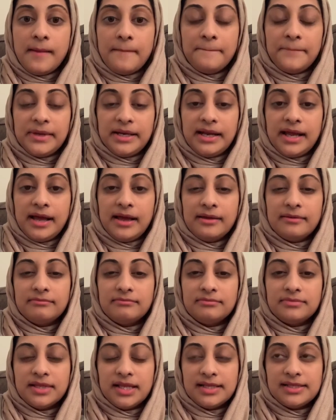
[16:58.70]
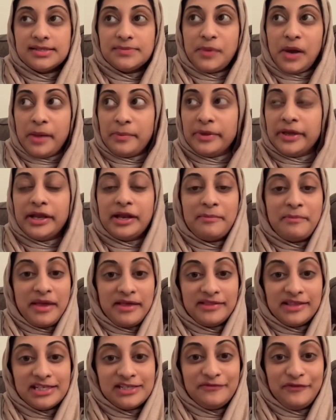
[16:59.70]
but that's probably going to make
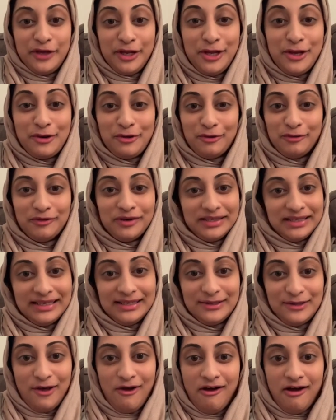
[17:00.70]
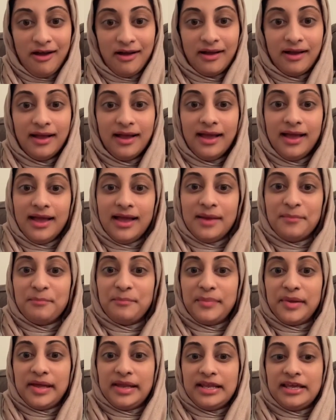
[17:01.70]
this video really long.
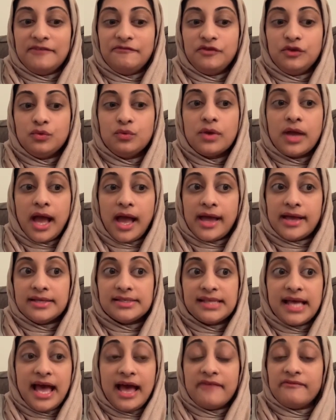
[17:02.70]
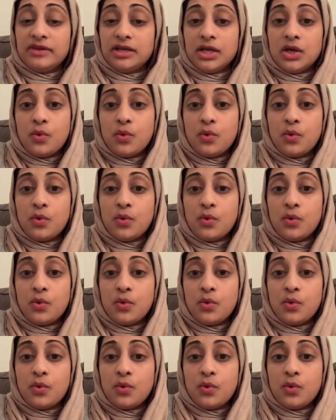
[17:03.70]
But if you guys have any